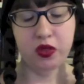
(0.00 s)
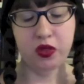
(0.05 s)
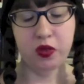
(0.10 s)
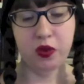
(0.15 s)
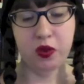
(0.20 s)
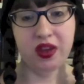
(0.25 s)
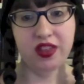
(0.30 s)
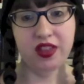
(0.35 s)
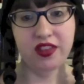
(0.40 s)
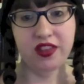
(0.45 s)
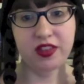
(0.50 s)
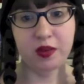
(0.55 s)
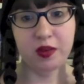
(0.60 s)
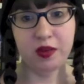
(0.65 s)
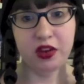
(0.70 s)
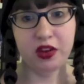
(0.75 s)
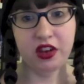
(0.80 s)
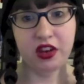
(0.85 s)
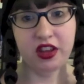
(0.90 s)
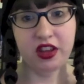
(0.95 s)
the way this
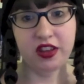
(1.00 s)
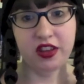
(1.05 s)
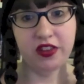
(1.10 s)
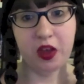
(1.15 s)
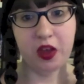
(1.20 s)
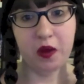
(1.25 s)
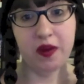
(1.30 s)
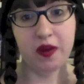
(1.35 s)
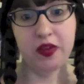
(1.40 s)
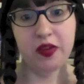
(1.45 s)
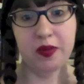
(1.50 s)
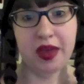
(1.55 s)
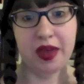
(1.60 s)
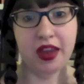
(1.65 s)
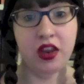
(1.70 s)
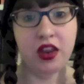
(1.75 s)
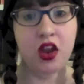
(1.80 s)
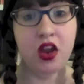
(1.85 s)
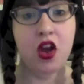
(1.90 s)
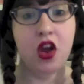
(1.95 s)
community has always
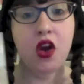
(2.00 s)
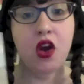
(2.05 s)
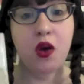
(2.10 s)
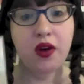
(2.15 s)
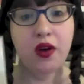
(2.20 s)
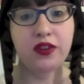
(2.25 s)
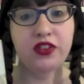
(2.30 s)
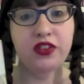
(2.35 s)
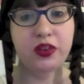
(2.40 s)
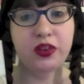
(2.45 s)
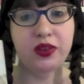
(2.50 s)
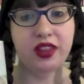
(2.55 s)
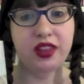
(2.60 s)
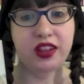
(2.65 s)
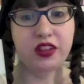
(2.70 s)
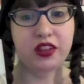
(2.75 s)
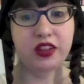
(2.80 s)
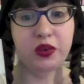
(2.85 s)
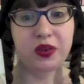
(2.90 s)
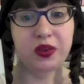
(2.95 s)
been, or if she would
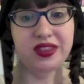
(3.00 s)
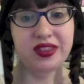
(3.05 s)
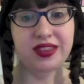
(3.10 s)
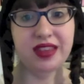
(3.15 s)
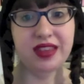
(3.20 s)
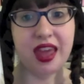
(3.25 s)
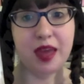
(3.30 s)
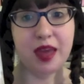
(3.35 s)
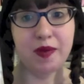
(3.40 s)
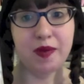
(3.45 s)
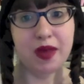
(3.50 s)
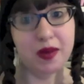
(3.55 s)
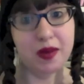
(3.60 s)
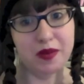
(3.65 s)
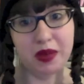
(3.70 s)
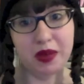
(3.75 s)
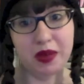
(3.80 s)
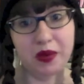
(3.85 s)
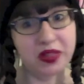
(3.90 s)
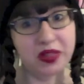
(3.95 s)
like to escape
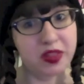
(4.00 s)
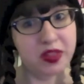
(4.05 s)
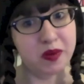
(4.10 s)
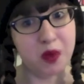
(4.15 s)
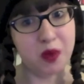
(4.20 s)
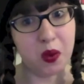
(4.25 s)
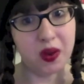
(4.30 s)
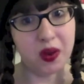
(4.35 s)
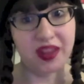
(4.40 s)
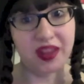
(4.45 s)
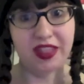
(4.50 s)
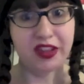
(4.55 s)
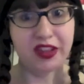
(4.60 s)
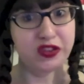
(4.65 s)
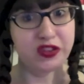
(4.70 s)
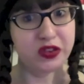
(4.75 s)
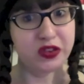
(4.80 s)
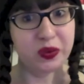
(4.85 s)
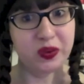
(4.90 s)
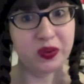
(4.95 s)
and be with the boy that
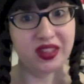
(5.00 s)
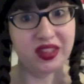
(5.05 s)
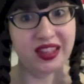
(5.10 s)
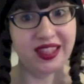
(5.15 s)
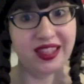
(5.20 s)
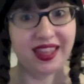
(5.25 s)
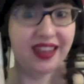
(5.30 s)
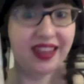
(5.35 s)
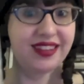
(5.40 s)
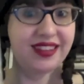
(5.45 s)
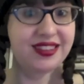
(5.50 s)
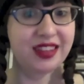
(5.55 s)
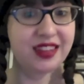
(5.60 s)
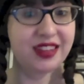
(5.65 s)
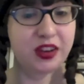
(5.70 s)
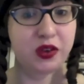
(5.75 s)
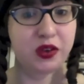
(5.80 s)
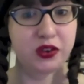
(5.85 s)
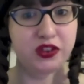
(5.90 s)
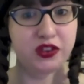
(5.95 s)
she really likes
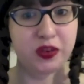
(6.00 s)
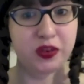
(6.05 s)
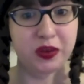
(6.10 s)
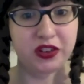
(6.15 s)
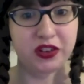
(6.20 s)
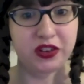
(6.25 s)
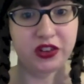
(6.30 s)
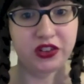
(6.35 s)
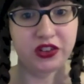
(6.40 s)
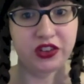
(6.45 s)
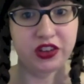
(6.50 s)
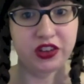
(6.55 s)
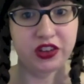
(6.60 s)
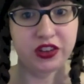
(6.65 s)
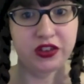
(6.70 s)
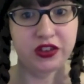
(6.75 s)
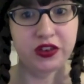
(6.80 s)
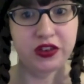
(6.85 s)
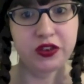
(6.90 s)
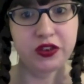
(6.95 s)
and who she wishes she
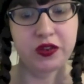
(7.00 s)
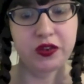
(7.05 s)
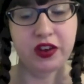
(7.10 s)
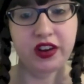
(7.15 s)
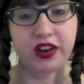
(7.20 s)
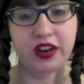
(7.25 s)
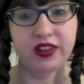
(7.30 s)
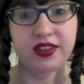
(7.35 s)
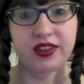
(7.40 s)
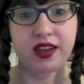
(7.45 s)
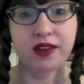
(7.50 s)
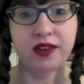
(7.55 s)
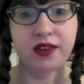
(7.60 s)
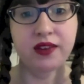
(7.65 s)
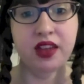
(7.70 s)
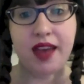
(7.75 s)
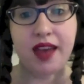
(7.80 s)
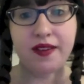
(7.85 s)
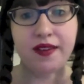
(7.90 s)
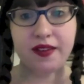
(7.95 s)
could choose for herself.
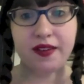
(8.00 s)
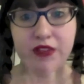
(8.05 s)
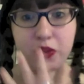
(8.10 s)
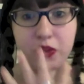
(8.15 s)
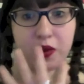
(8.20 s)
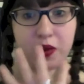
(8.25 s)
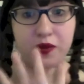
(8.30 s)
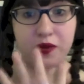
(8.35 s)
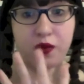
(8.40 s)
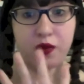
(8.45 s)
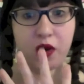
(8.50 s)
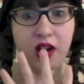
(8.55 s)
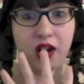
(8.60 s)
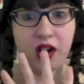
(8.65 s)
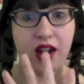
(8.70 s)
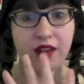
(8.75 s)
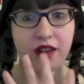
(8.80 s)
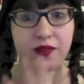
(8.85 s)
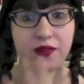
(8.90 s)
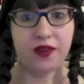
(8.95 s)
I gave this one 4
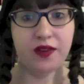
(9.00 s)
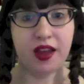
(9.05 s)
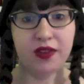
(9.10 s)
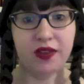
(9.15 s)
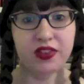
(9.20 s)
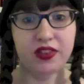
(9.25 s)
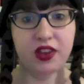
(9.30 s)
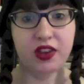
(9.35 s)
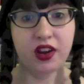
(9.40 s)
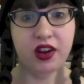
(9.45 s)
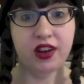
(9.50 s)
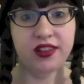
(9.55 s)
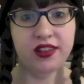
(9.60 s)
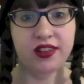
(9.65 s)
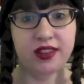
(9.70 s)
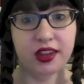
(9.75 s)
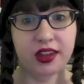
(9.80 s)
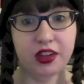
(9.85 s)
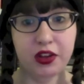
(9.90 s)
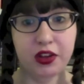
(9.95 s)
out of 5
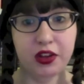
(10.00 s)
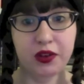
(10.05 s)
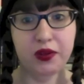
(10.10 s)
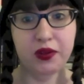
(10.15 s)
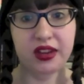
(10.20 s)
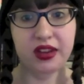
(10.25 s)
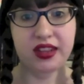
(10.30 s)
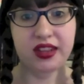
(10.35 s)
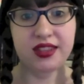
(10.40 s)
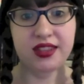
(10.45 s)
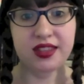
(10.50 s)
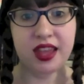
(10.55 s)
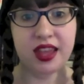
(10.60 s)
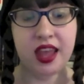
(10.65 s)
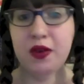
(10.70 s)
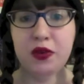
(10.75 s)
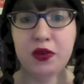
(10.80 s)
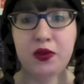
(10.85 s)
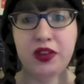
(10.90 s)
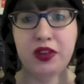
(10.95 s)
stars on Goodreads.
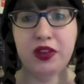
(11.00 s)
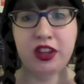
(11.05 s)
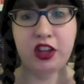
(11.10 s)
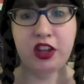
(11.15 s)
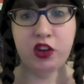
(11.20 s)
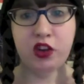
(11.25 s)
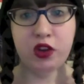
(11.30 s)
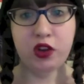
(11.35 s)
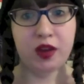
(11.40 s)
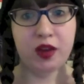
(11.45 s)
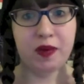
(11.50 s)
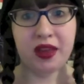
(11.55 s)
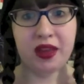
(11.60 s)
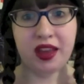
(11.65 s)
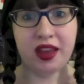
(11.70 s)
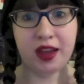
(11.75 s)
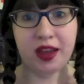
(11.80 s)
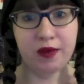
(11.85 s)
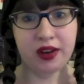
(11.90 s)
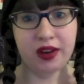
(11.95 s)
It was really
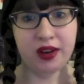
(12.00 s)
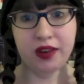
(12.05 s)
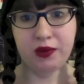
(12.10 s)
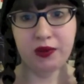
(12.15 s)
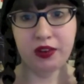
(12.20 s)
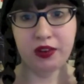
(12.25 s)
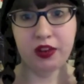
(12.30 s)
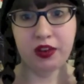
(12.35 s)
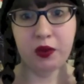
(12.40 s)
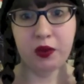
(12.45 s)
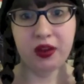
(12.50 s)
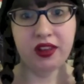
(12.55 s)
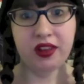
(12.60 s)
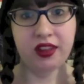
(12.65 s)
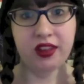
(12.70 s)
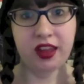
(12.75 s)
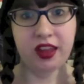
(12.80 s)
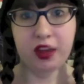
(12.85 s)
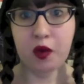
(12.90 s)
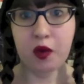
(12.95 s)
creepy. I read it really
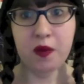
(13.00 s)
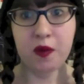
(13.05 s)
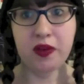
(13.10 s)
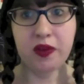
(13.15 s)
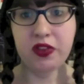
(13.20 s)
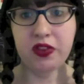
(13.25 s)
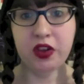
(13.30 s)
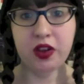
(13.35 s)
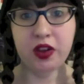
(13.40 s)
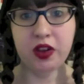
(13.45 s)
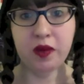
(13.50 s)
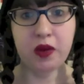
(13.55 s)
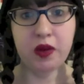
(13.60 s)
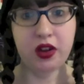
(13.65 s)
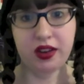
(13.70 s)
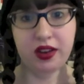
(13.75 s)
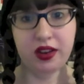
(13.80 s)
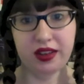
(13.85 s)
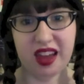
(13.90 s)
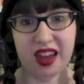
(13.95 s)
quickly. I almost couldn't
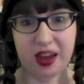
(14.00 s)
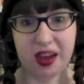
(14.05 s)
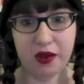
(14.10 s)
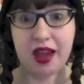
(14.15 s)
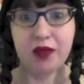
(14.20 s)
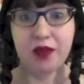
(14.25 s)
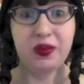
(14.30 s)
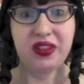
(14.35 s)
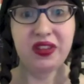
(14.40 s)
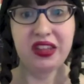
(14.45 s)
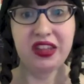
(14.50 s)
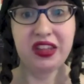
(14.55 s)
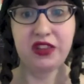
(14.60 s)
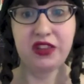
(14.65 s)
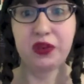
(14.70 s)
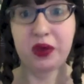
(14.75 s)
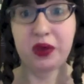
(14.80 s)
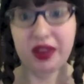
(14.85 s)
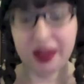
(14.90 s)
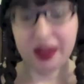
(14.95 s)
put it down. I really
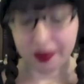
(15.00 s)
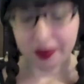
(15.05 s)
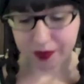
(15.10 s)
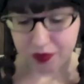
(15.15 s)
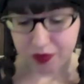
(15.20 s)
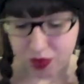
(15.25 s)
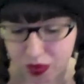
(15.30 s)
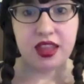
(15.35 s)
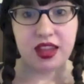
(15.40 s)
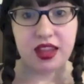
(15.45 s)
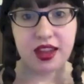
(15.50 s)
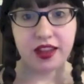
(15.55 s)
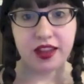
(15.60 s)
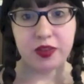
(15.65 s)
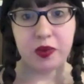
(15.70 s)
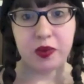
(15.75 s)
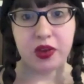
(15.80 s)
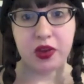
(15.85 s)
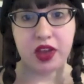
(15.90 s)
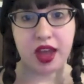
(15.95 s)
enjoyed it. The
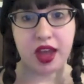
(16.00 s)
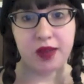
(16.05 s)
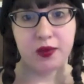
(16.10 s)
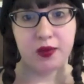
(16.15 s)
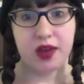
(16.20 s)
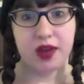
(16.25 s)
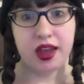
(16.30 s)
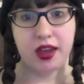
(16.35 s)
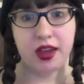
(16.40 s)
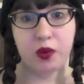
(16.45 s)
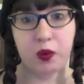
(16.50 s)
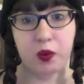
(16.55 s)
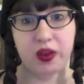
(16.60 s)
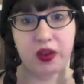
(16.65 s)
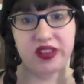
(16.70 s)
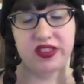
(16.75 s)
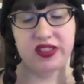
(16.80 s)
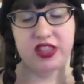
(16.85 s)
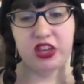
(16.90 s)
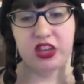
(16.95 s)
next book I read
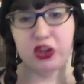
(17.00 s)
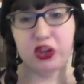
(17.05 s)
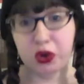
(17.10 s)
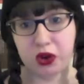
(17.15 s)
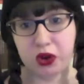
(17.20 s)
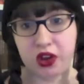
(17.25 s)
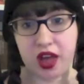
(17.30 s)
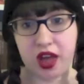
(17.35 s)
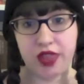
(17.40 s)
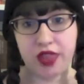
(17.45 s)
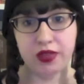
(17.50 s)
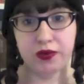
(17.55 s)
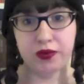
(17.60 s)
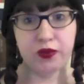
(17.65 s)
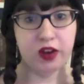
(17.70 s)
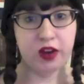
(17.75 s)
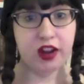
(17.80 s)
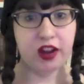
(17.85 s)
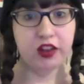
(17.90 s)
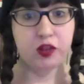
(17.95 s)
was The Girl on the
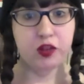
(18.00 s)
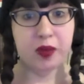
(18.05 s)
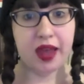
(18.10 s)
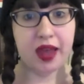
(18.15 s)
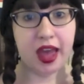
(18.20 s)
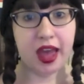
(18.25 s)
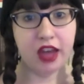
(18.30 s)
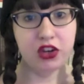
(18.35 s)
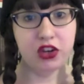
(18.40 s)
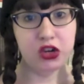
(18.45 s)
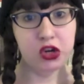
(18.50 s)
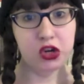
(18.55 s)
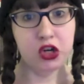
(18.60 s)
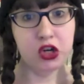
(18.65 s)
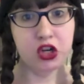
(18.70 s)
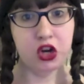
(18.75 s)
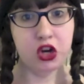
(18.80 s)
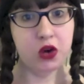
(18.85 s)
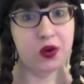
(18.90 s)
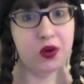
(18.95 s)
Fridge by
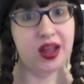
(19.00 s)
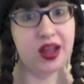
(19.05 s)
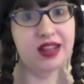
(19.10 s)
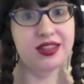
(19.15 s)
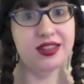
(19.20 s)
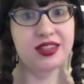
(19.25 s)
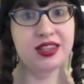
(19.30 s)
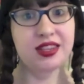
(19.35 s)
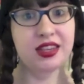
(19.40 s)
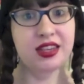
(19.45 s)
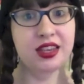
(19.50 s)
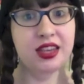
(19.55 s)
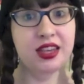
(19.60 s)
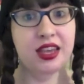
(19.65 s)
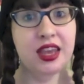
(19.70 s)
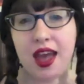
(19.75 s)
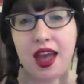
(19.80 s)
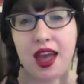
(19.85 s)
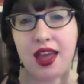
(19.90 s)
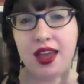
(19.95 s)
Edgar Carret.
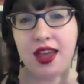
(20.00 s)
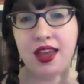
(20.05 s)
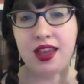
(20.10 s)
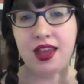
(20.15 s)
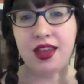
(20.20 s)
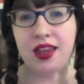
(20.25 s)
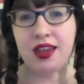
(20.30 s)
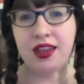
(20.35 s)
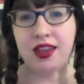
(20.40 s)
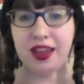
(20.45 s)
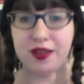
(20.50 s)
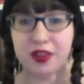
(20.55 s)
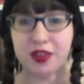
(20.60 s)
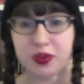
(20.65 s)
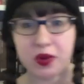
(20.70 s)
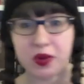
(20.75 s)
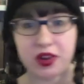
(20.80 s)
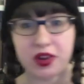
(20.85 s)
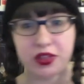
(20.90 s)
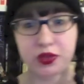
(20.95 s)
I gave this
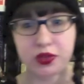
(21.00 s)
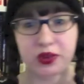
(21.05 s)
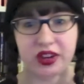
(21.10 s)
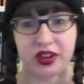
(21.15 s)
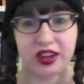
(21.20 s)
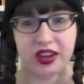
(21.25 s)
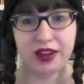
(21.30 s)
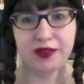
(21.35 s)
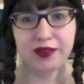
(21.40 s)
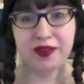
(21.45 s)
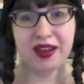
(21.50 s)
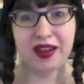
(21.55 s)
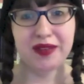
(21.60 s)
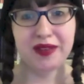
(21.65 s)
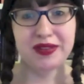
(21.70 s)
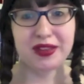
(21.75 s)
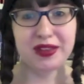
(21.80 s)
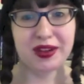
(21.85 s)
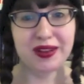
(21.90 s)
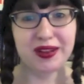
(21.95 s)
one a 3 out of
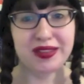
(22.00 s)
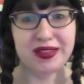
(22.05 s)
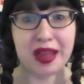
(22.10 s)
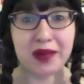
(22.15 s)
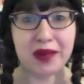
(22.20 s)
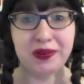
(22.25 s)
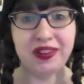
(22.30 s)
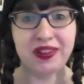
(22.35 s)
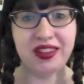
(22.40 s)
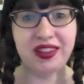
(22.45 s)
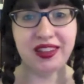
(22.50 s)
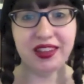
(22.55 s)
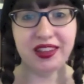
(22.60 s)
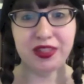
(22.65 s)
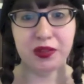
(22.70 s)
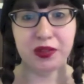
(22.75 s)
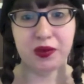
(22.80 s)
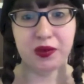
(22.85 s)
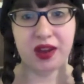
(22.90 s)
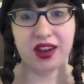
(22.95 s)
5 stars. I really
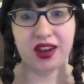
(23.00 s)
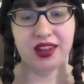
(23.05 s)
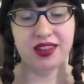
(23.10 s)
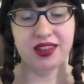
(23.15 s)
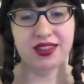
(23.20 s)
liked the writing